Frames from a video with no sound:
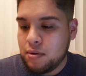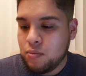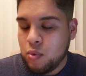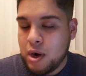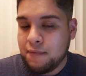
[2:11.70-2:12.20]

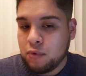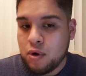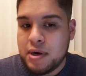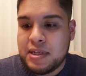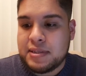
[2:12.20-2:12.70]
what I've
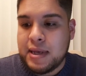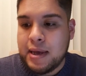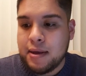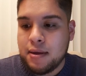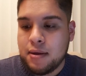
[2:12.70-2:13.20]
learned is
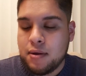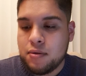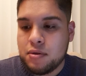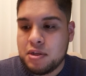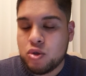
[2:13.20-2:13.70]
that
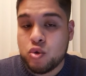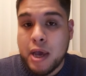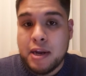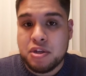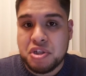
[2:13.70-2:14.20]
these
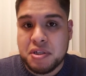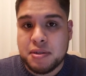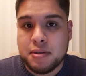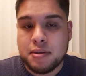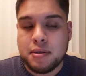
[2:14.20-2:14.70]

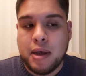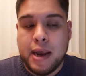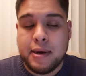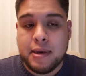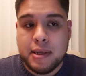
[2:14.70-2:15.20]
strategies,
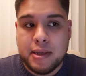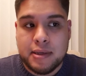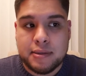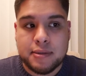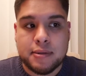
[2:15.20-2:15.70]

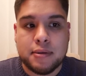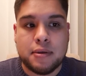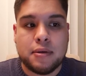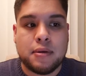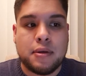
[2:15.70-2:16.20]
ideas,
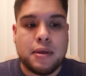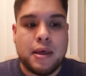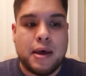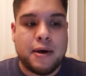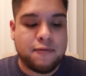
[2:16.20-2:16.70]

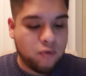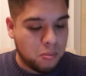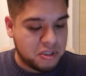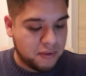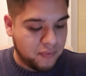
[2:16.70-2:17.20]

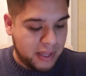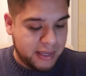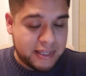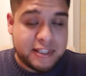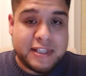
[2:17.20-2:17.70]
forms of
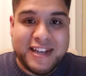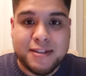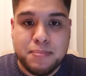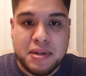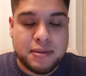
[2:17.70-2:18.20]
like
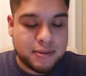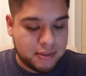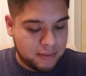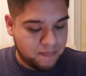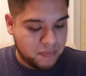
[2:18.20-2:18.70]

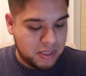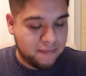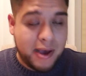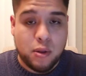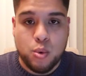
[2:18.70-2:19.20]
assessments,
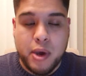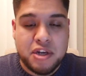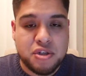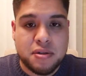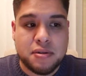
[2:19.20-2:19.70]

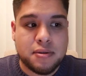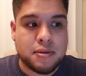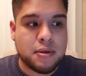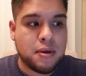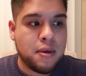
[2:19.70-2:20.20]
evaluations,
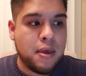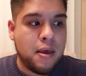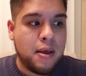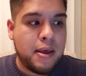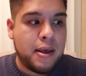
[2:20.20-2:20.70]

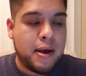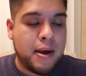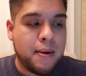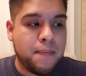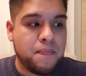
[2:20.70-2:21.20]

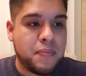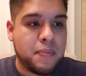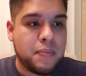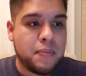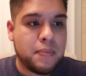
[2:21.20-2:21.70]
uh,
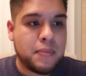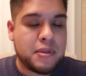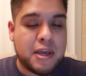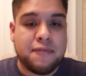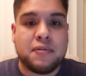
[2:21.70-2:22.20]

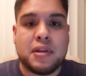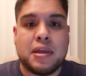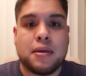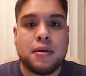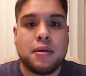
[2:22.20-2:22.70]

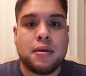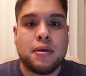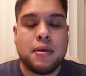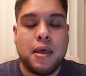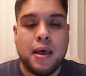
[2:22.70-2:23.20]
definitely
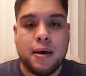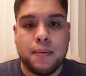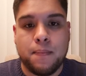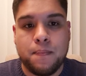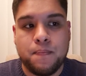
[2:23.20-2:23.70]
um,